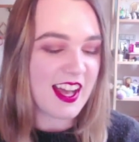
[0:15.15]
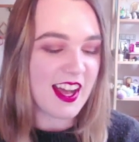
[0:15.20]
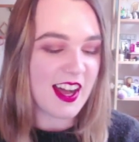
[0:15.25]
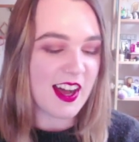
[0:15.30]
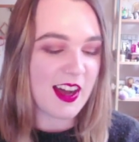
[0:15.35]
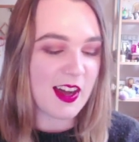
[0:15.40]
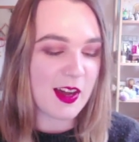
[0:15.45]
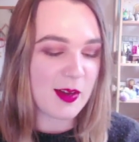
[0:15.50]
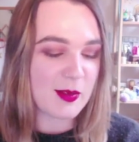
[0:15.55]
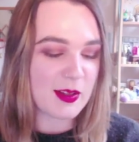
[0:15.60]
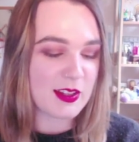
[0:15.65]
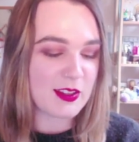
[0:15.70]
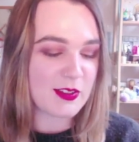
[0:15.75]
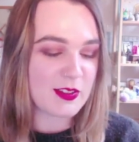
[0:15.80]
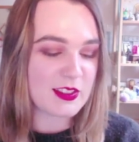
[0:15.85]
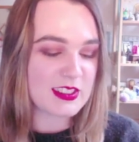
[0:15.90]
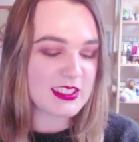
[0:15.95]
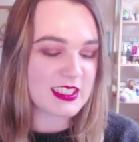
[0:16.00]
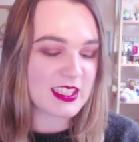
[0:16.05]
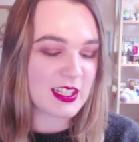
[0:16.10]
And the
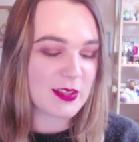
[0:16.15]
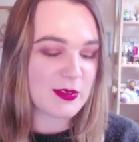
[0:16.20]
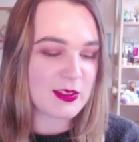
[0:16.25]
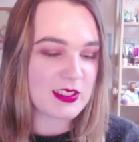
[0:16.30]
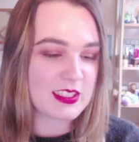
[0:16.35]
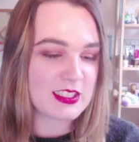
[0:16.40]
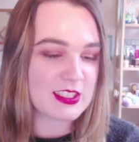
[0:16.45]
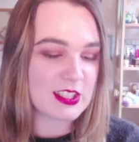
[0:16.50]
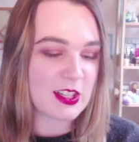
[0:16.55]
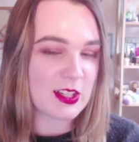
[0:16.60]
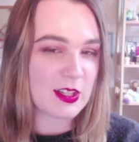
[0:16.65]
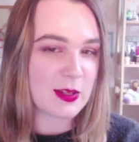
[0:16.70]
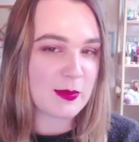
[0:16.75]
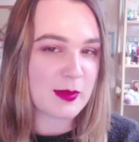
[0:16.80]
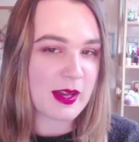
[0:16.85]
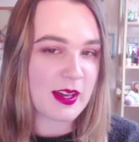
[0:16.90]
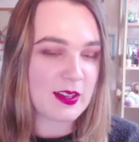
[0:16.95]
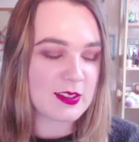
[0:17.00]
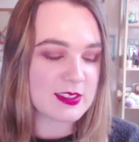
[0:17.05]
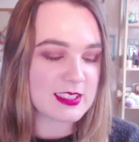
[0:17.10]
first thing I want to talk
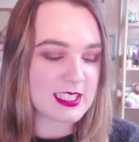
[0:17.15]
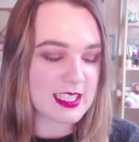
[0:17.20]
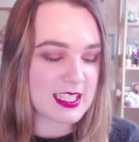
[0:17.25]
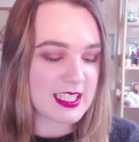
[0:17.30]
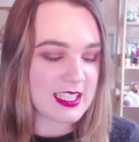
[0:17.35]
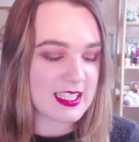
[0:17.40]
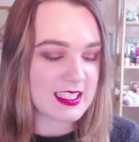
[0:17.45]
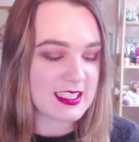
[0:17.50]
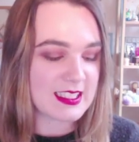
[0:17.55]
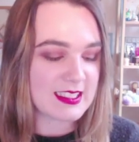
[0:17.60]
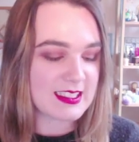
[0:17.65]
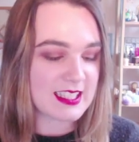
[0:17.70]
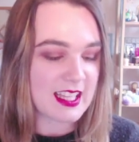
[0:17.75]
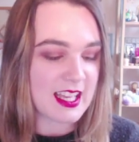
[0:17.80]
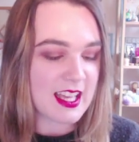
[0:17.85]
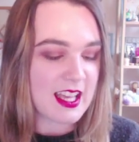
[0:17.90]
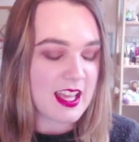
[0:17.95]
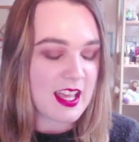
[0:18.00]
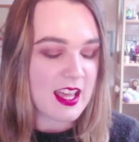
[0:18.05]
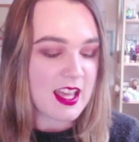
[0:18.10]
about is
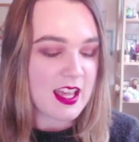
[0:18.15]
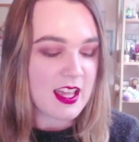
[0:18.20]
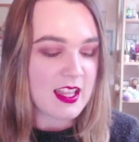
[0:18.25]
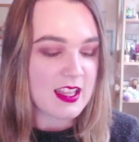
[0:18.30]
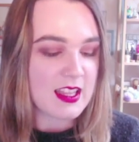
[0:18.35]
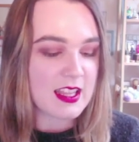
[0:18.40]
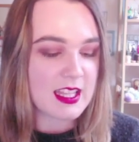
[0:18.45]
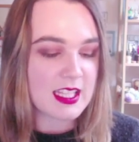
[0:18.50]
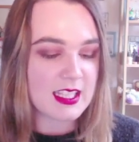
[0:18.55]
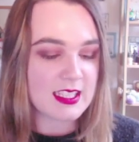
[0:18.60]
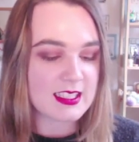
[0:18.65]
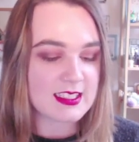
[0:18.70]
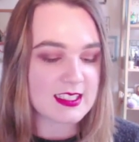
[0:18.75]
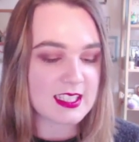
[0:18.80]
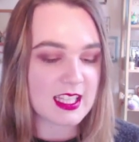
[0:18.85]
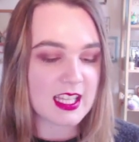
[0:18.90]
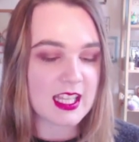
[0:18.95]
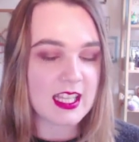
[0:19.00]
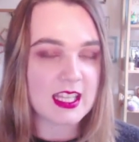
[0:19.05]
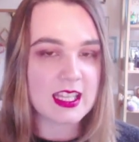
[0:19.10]

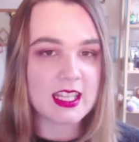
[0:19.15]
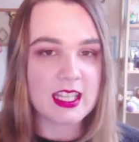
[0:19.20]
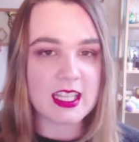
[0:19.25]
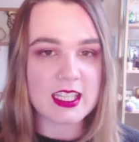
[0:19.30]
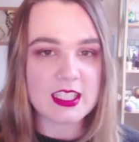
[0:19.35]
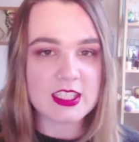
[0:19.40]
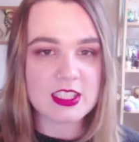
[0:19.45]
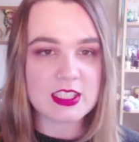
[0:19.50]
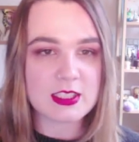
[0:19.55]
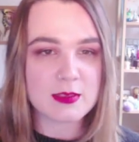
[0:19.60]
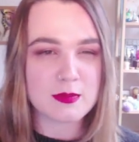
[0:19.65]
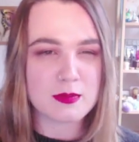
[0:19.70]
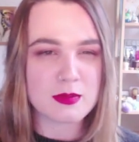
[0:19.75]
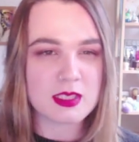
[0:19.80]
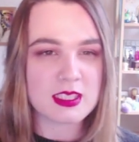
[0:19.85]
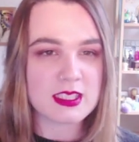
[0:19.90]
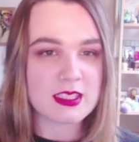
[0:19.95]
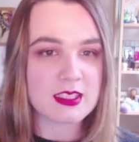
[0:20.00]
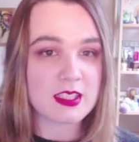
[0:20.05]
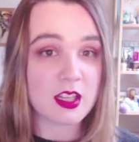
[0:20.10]
this Lush
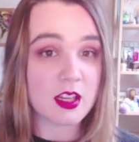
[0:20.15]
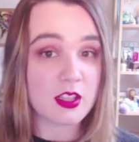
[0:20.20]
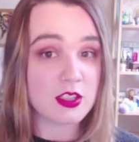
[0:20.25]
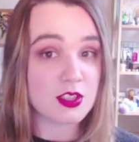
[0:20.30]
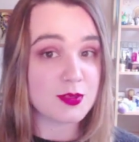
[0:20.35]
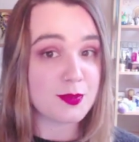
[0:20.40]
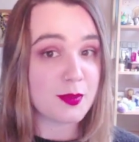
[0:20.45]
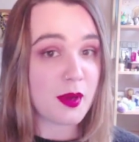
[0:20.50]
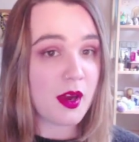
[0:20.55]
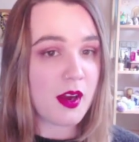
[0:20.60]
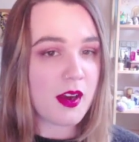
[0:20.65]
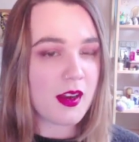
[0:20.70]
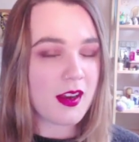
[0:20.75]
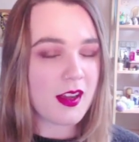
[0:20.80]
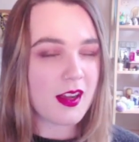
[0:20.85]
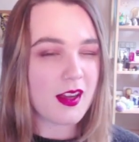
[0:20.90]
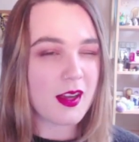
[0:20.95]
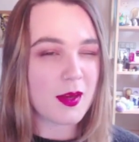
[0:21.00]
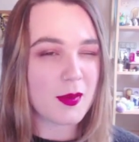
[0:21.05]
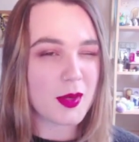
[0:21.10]
massage bar.
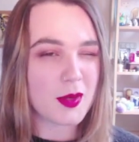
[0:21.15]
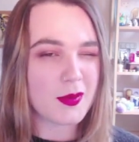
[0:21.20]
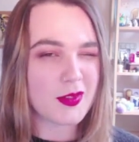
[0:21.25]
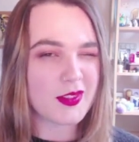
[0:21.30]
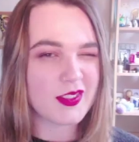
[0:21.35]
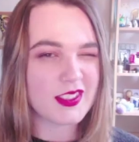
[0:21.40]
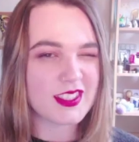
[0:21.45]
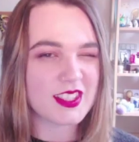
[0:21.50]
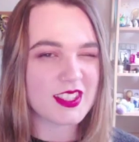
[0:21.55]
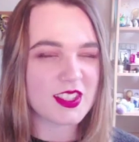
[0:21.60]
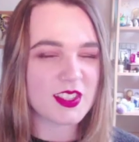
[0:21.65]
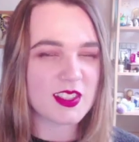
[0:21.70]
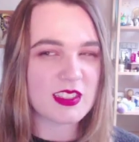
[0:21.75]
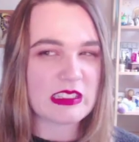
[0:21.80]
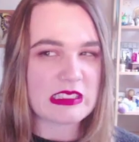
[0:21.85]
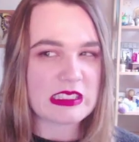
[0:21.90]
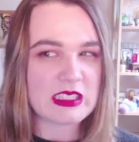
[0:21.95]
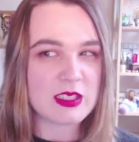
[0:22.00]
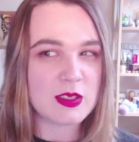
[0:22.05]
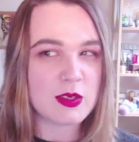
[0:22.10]
I believe it's
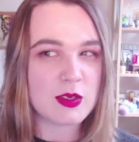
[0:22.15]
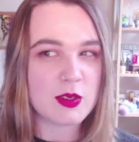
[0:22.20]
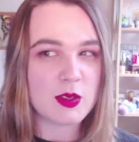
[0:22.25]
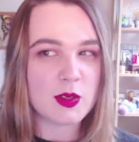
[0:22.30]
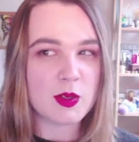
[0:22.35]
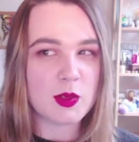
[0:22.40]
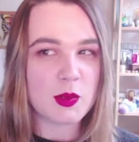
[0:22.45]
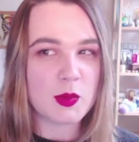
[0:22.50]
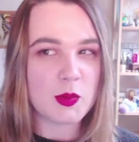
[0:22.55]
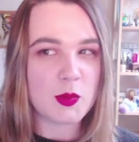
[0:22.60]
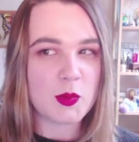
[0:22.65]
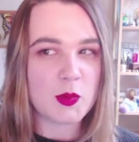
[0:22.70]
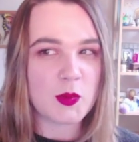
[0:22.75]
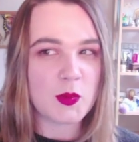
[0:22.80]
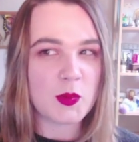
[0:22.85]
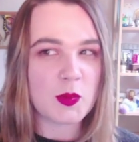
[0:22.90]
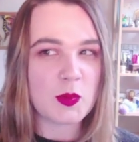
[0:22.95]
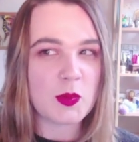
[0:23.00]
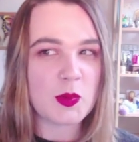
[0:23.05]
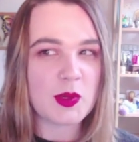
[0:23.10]
called
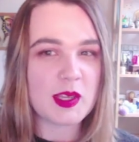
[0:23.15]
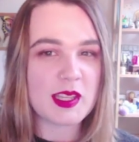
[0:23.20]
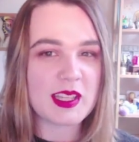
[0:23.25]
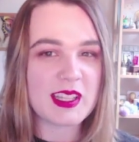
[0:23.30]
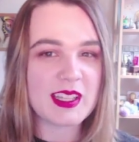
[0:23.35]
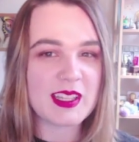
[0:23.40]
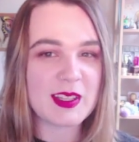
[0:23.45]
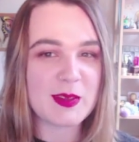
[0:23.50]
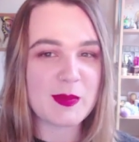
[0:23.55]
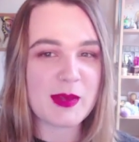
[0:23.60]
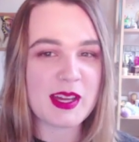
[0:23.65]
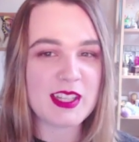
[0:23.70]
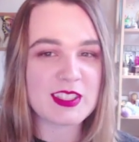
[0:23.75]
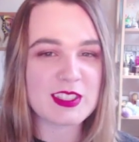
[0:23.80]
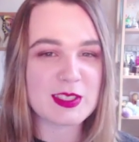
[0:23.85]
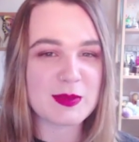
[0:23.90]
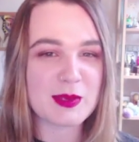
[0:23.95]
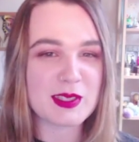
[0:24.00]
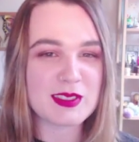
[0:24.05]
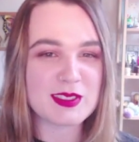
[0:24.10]
Wiki
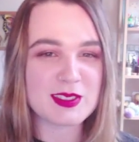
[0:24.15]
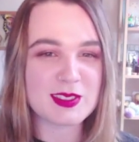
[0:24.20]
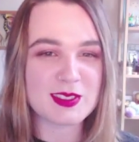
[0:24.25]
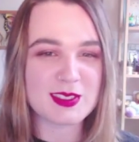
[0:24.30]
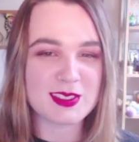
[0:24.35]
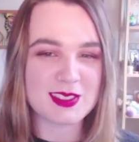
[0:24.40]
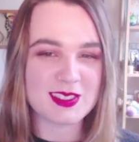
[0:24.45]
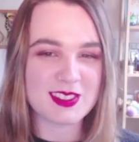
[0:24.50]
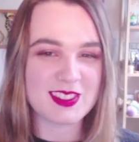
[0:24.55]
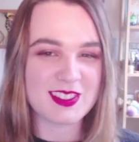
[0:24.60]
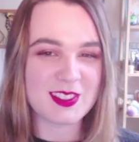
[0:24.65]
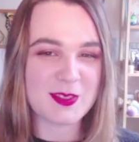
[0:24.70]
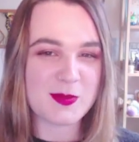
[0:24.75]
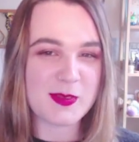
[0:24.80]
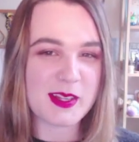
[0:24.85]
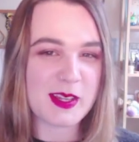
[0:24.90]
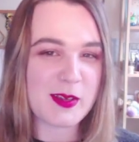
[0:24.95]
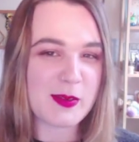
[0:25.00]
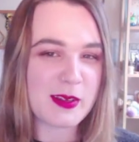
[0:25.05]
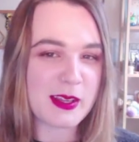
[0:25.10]
Magic Muscles, or
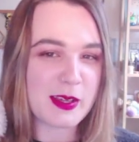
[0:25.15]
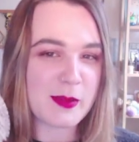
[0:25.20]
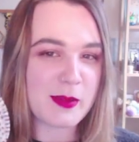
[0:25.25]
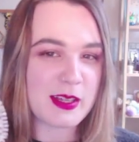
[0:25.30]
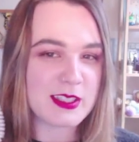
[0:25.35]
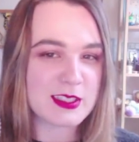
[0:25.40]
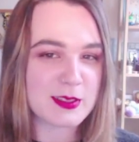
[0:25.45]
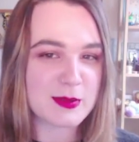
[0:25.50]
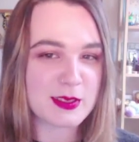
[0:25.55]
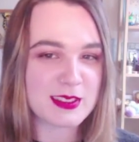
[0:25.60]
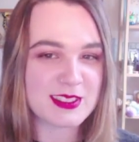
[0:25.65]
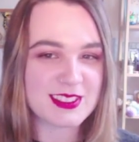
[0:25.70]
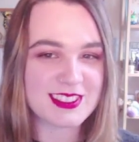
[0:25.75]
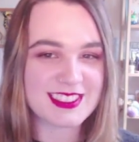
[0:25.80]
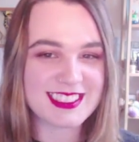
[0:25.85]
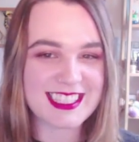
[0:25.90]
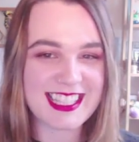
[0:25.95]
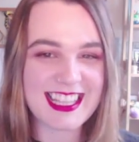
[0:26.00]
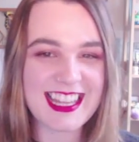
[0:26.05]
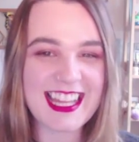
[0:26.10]
Wiki Magic
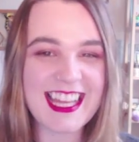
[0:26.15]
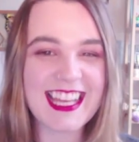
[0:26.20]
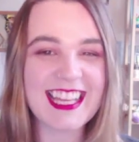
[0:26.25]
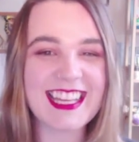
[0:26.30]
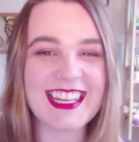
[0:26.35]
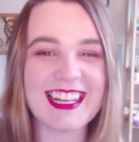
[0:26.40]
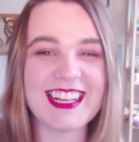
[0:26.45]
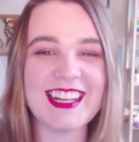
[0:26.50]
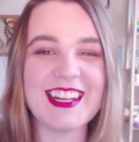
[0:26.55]
Muscles, I think.